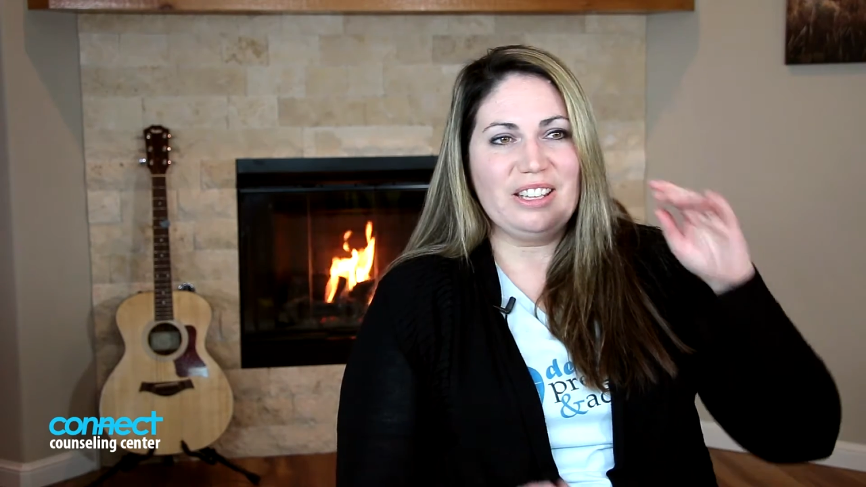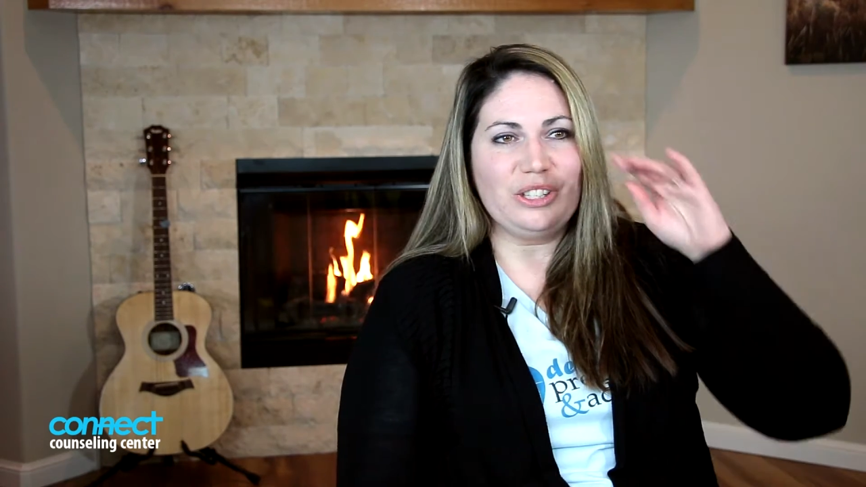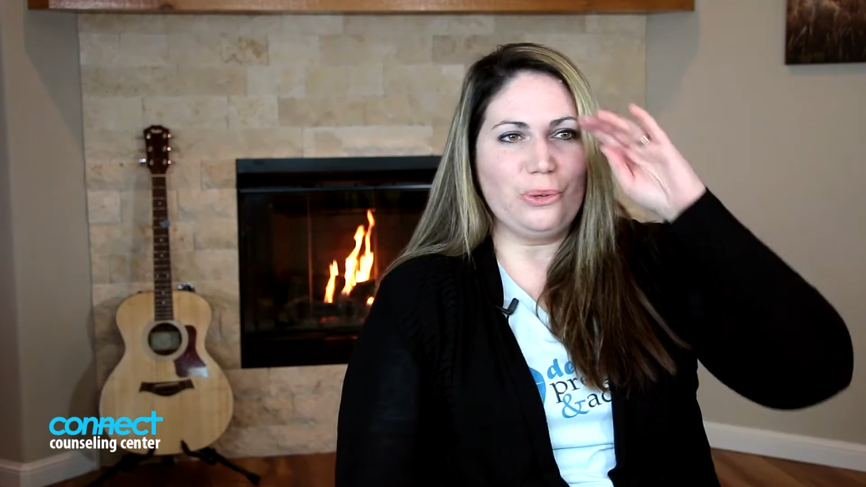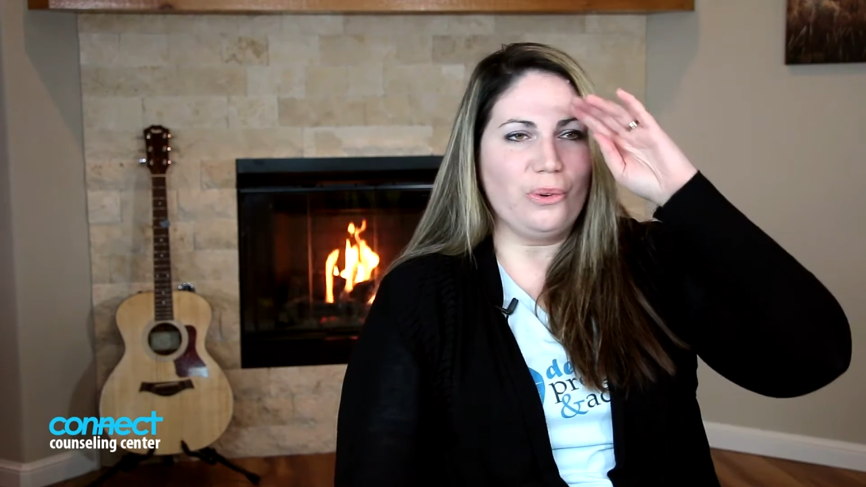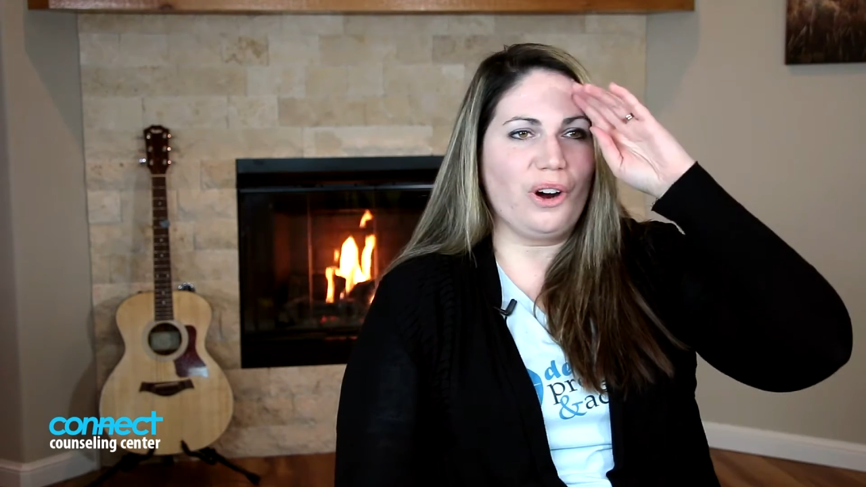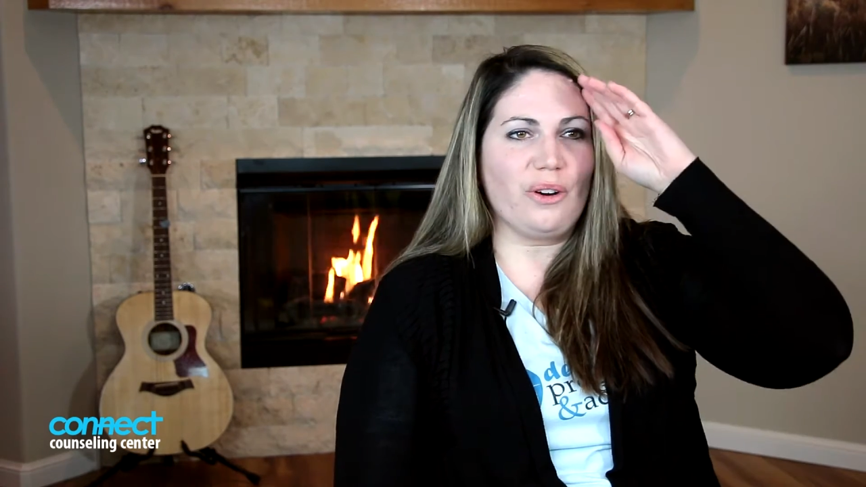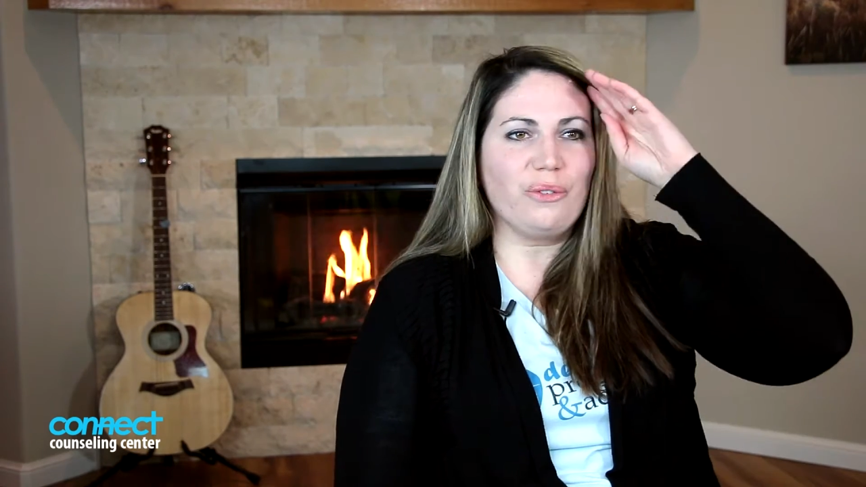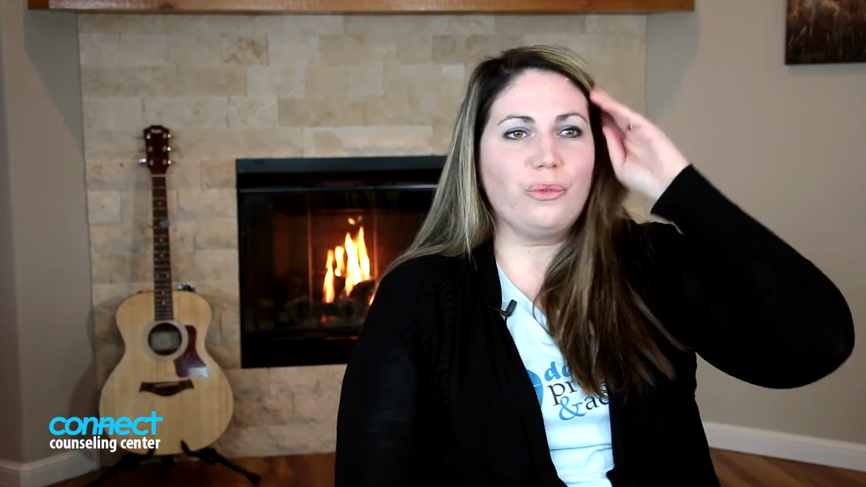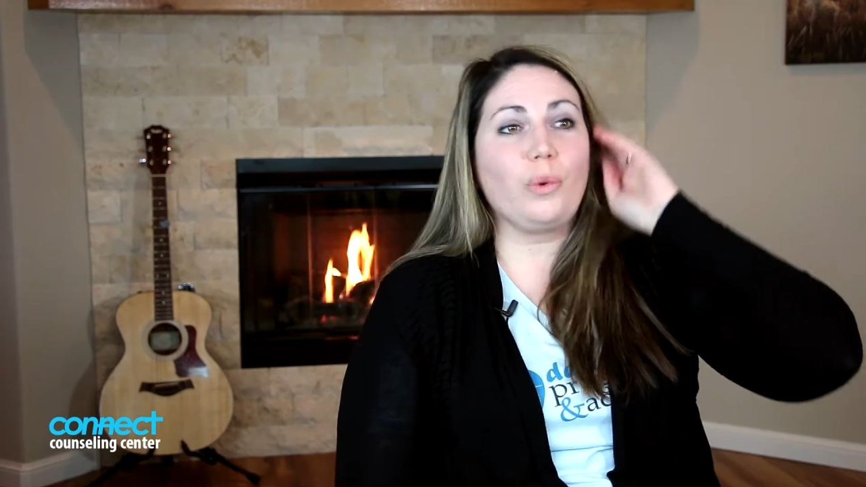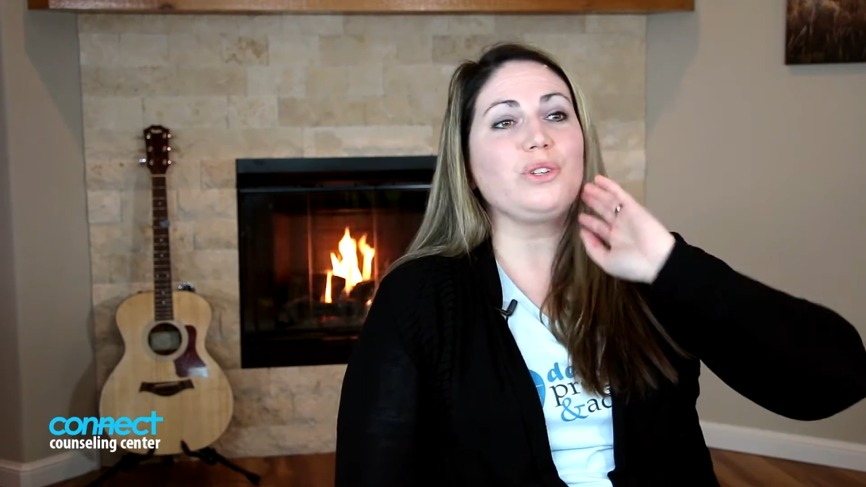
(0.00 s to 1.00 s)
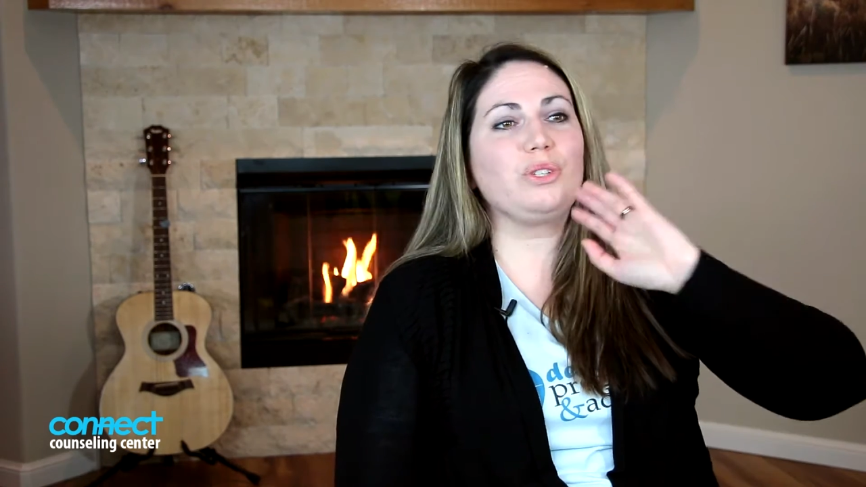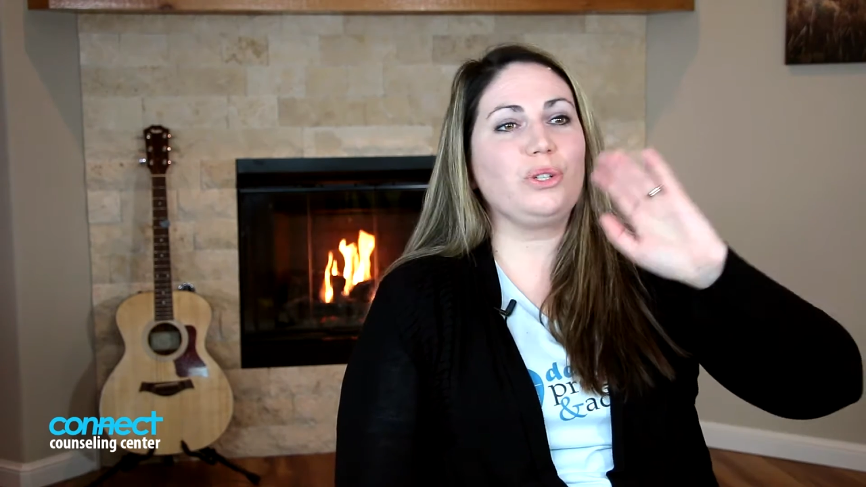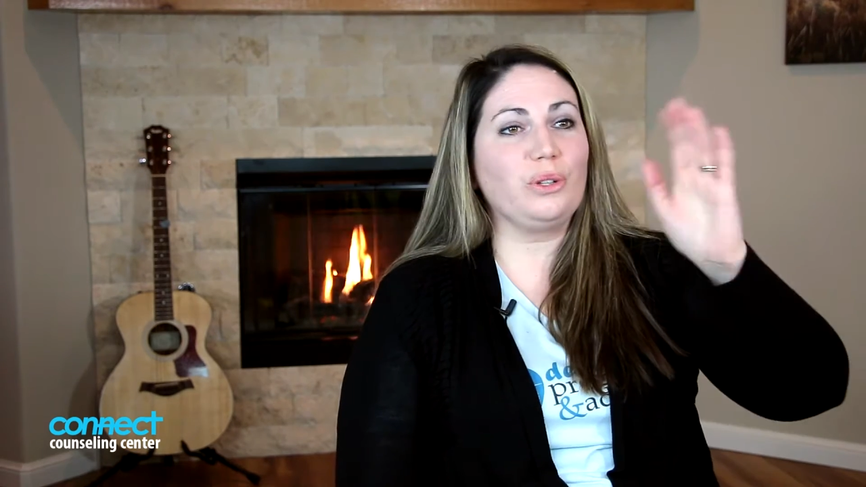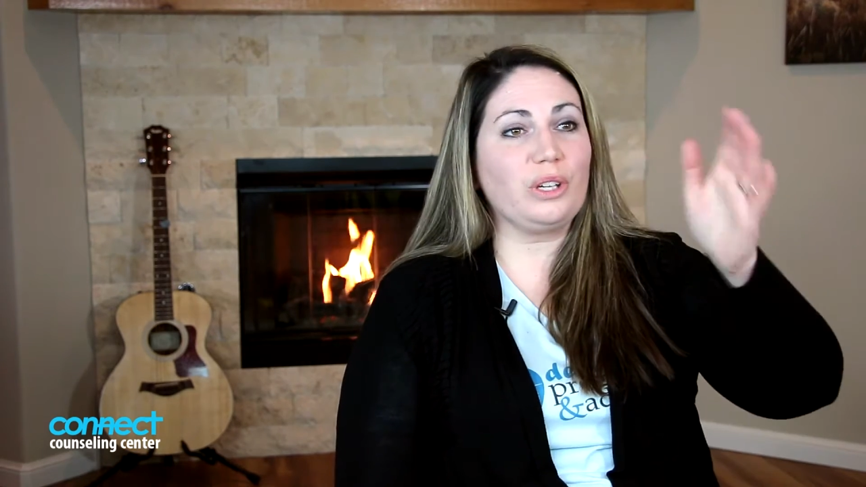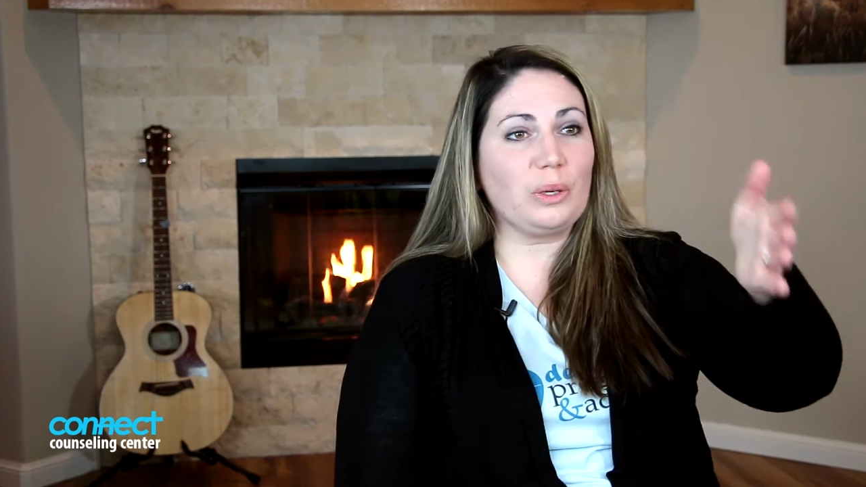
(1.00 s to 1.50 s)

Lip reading: You are forced to look